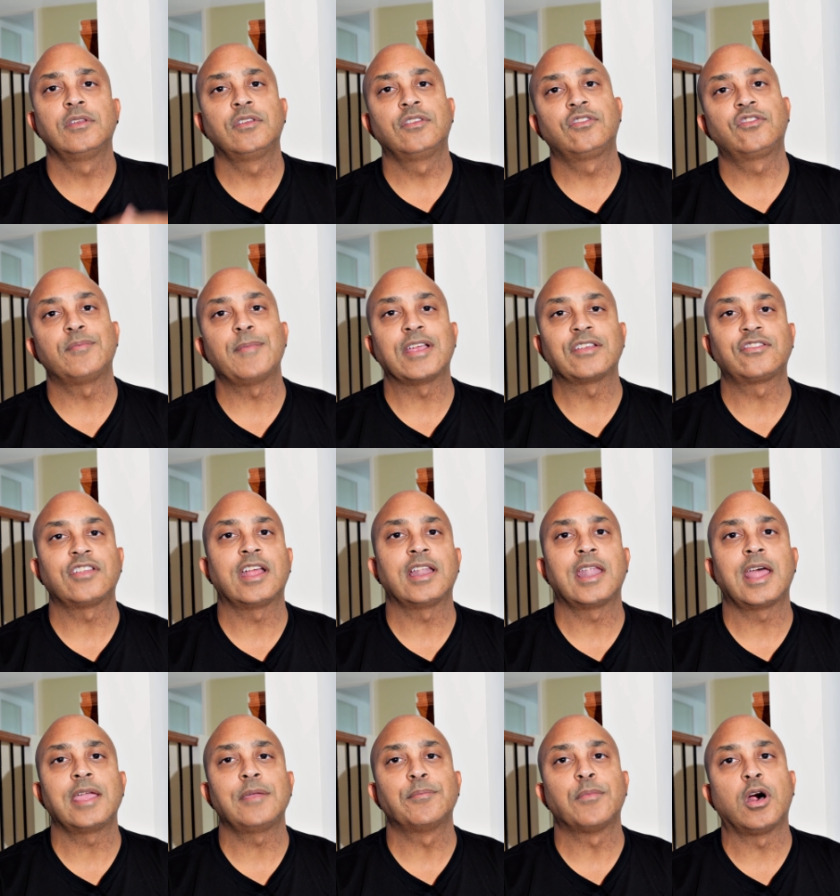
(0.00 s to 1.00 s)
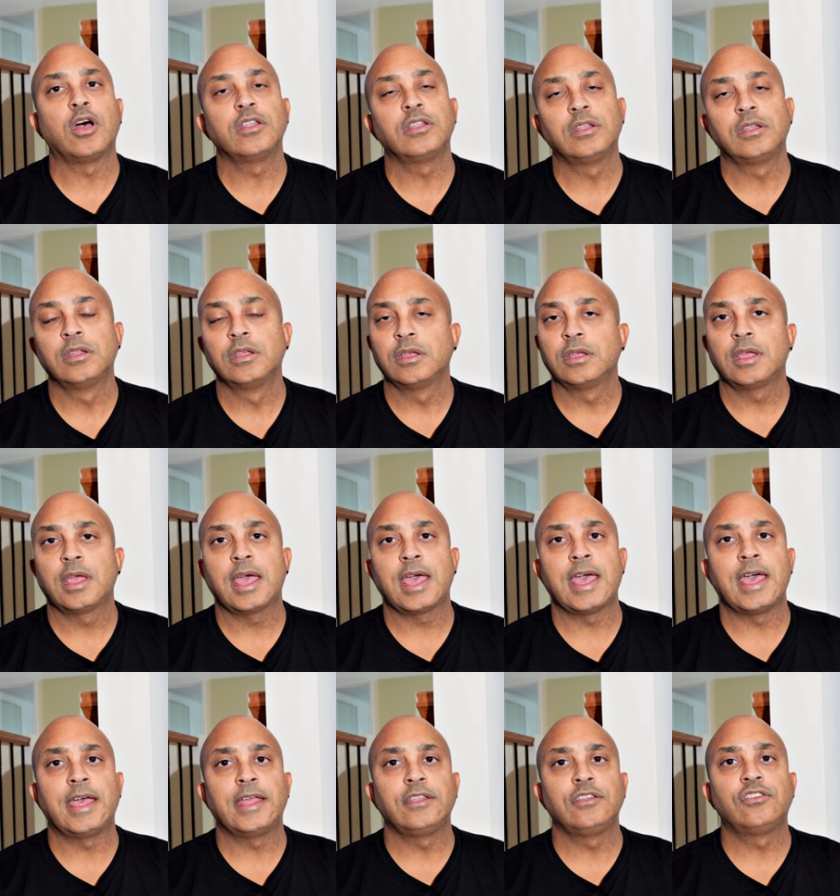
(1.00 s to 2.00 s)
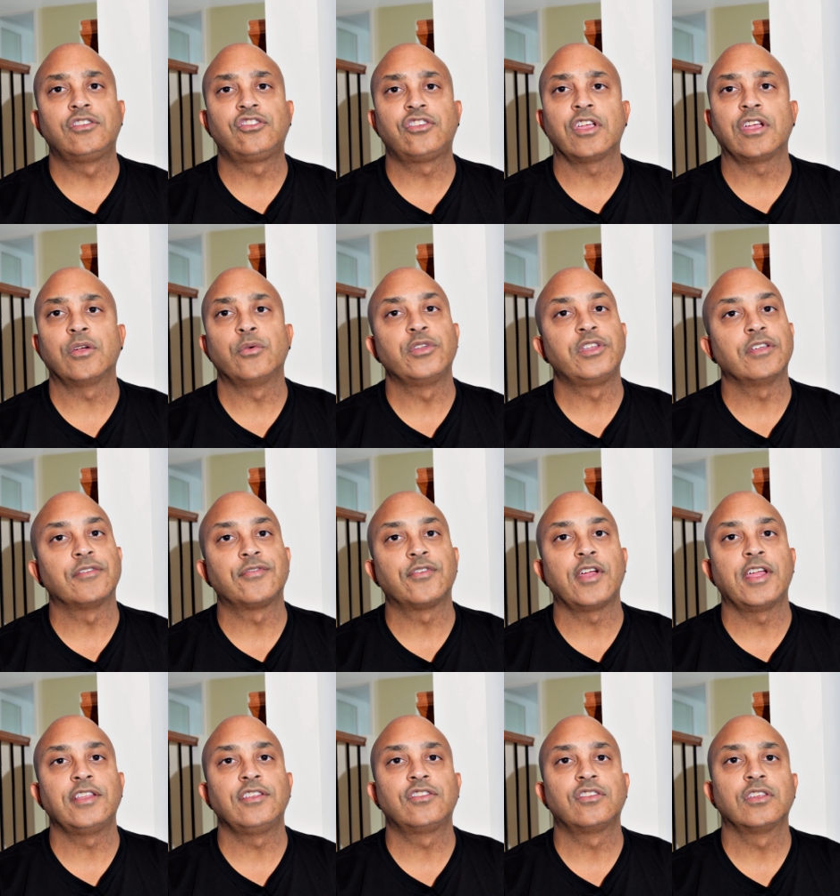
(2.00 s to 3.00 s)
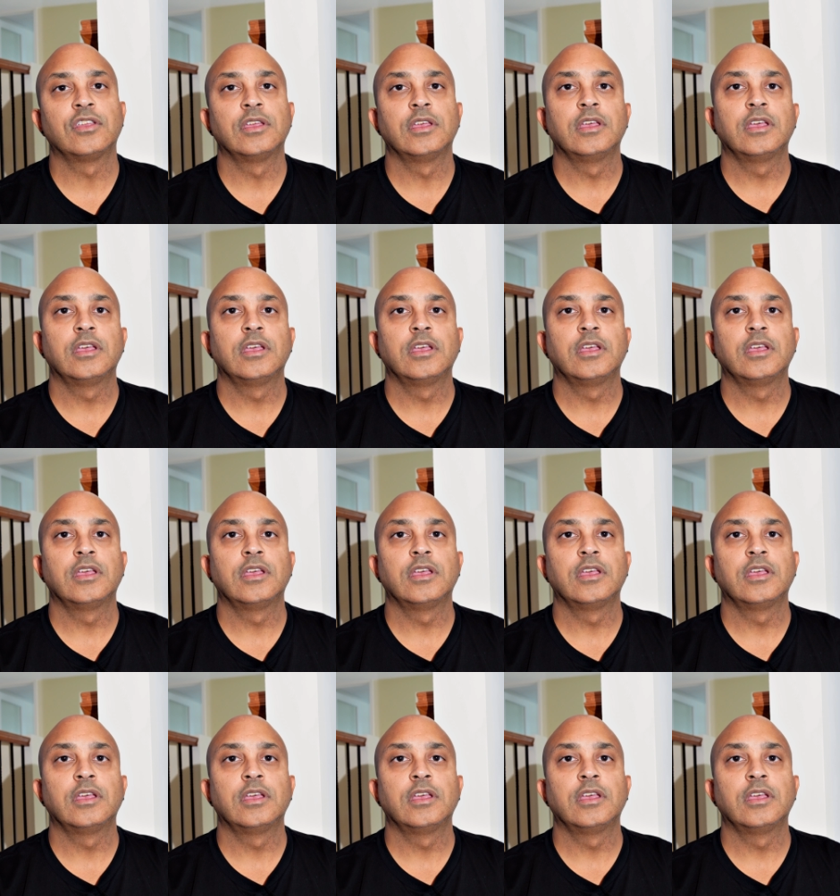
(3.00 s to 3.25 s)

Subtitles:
smash that like button, and share it with your friends.